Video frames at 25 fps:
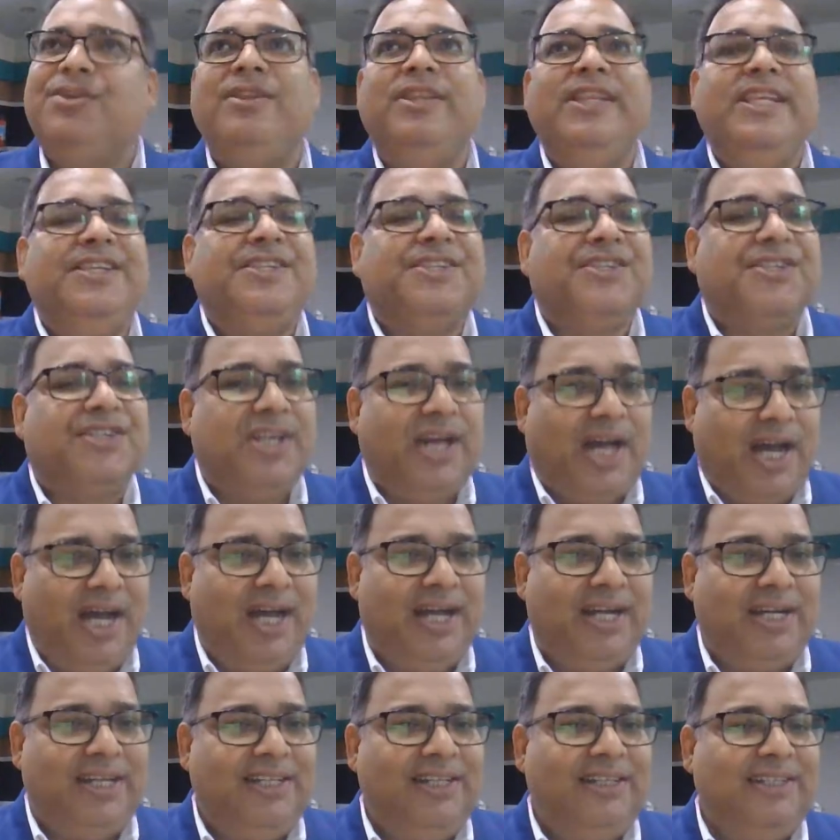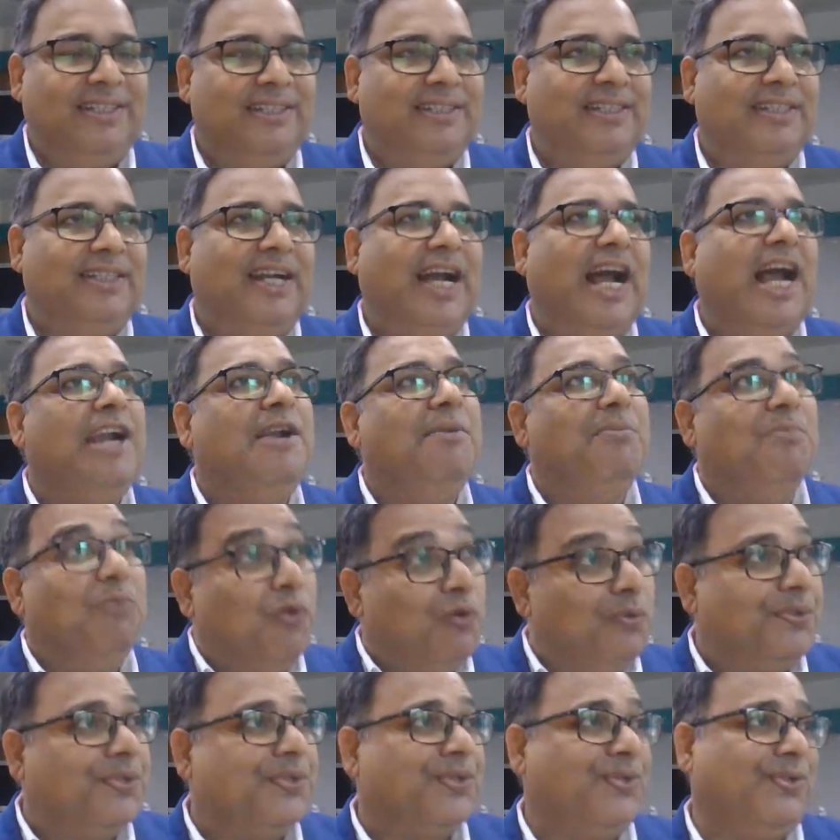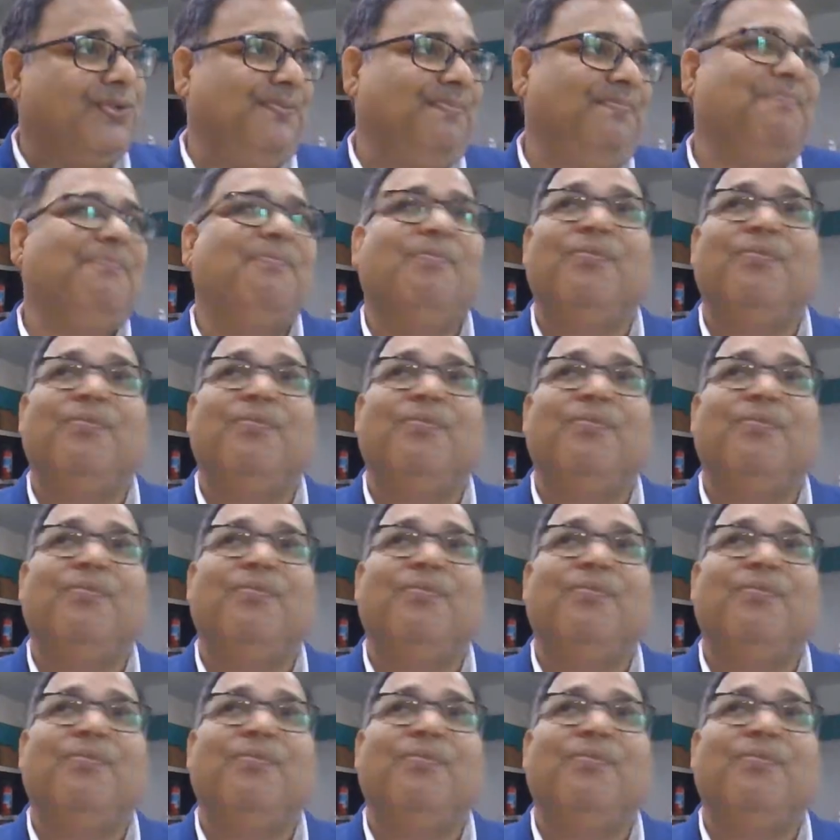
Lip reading: on the star and moves.